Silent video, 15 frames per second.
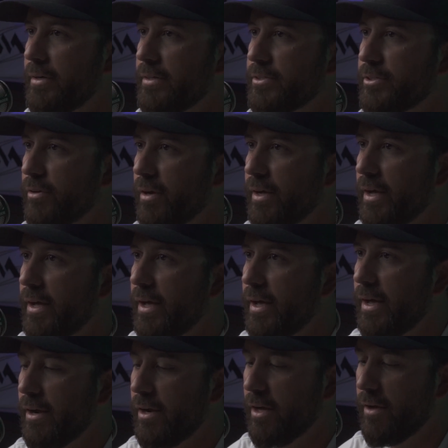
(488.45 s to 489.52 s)
So
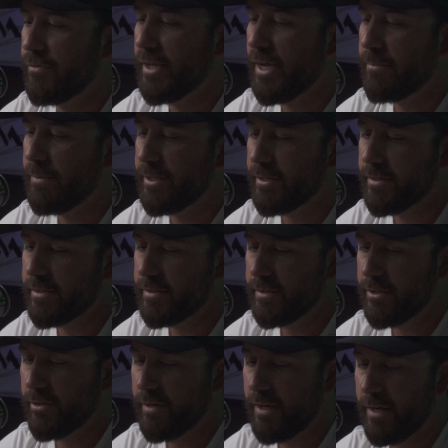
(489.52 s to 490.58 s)
I love that, because, you
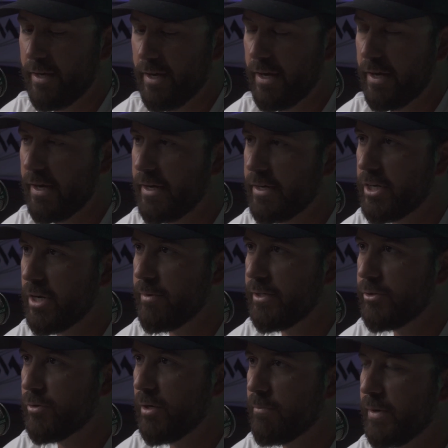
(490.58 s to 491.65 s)
know, I hate coming
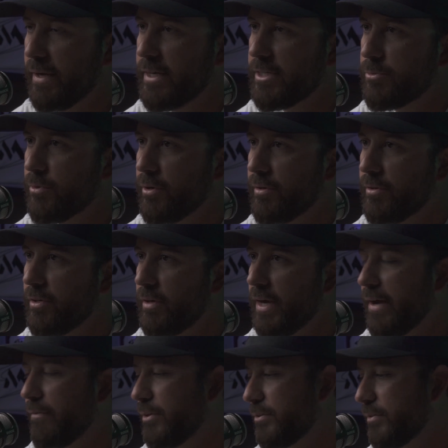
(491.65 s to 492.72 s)
into a place where you're
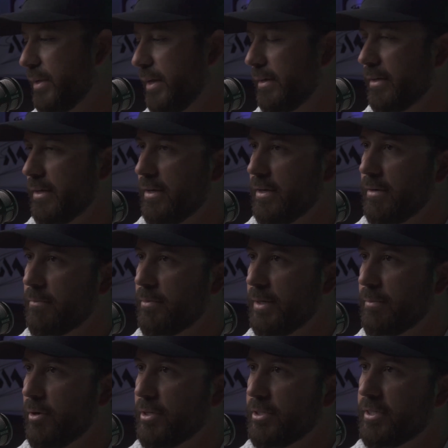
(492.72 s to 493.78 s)
having to, like, pretty
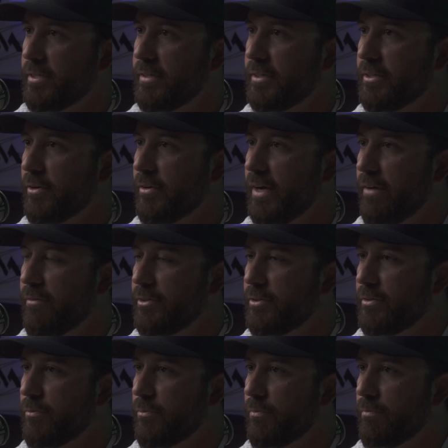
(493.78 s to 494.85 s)
much, you know, having
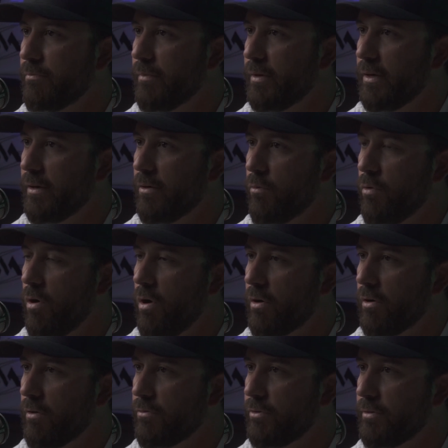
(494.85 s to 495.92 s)
to
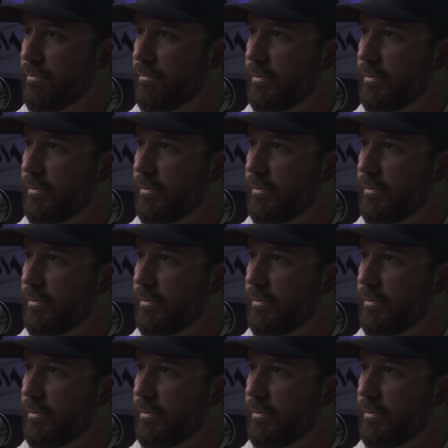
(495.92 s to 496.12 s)
walk over